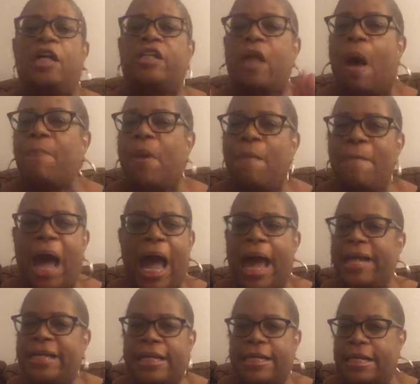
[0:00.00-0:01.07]
a
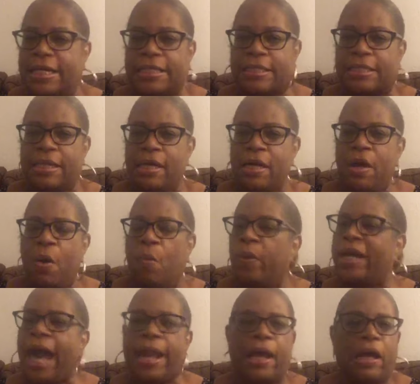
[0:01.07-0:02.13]
double-mindedness.
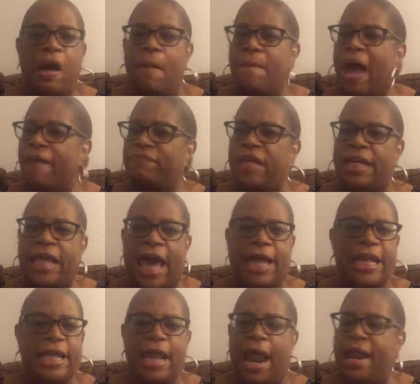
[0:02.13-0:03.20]
We got to come after
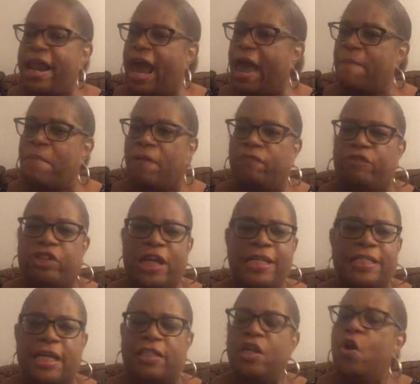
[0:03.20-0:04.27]
that in the name of
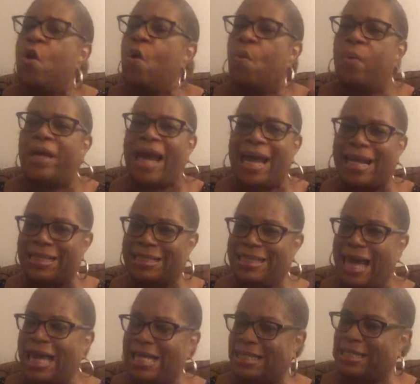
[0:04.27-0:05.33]
Jesus. We got to
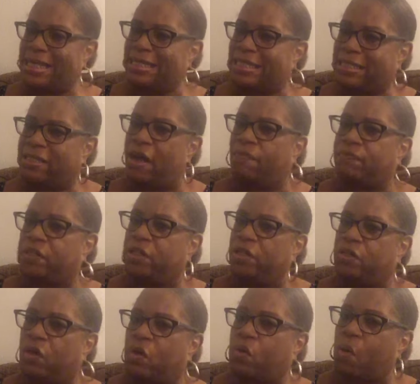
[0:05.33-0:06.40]
take this stuff to
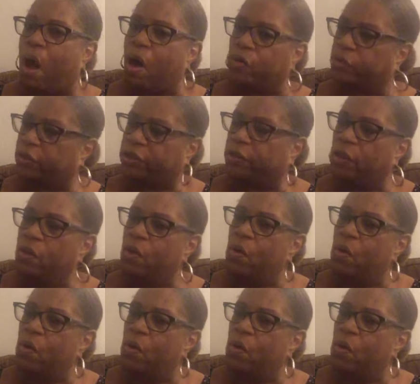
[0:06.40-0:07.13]
the cross.